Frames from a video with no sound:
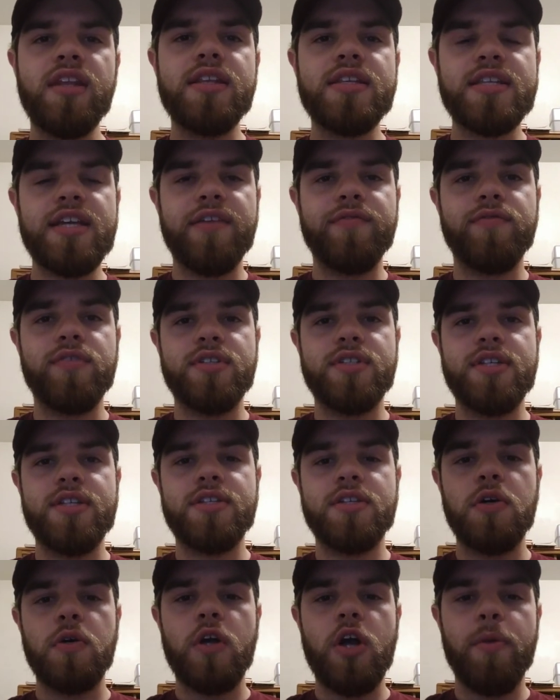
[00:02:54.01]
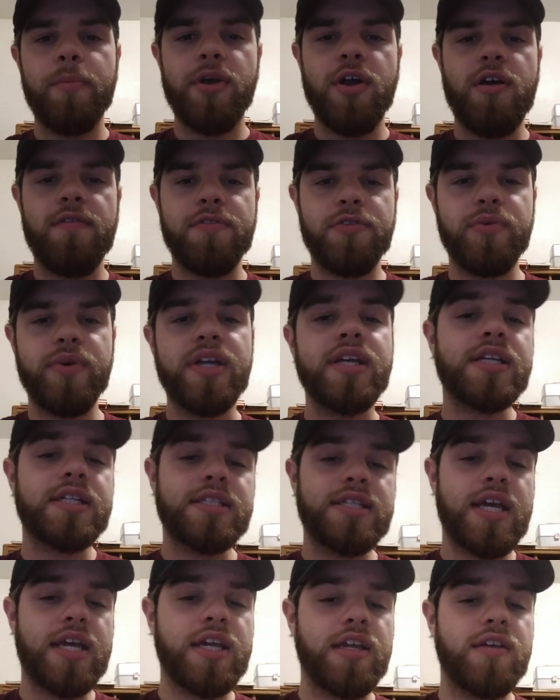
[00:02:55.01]
San Francisco coming off three
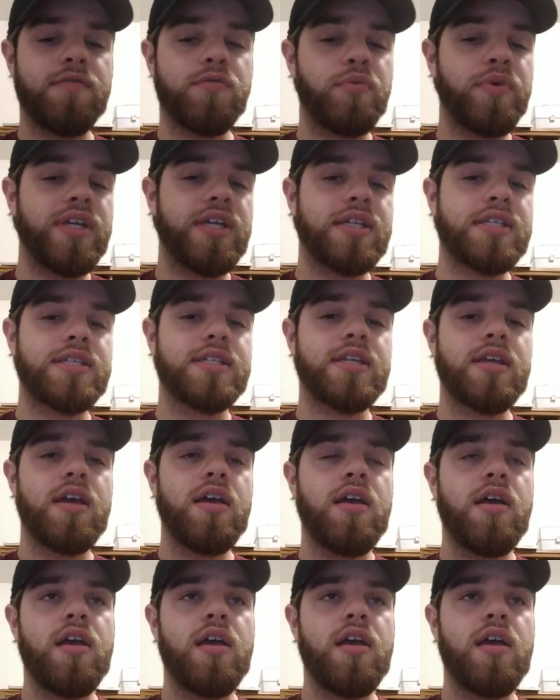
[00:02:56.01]
consecutive weeks